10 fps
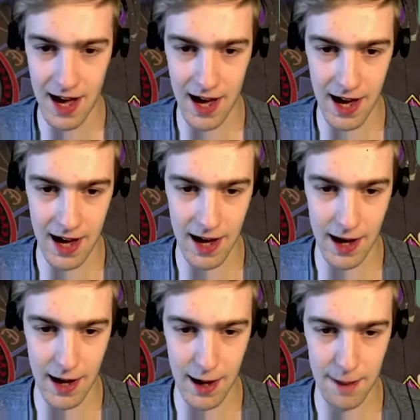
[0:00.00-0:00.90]

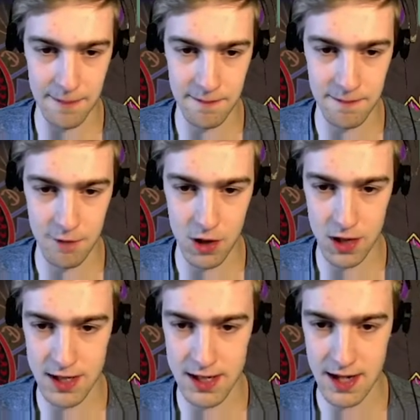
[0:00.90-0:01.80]
I'm
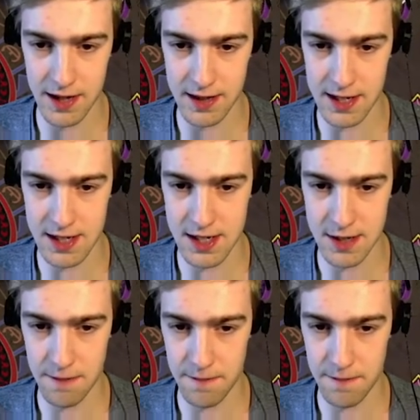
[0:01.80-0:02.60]
gonna discard this.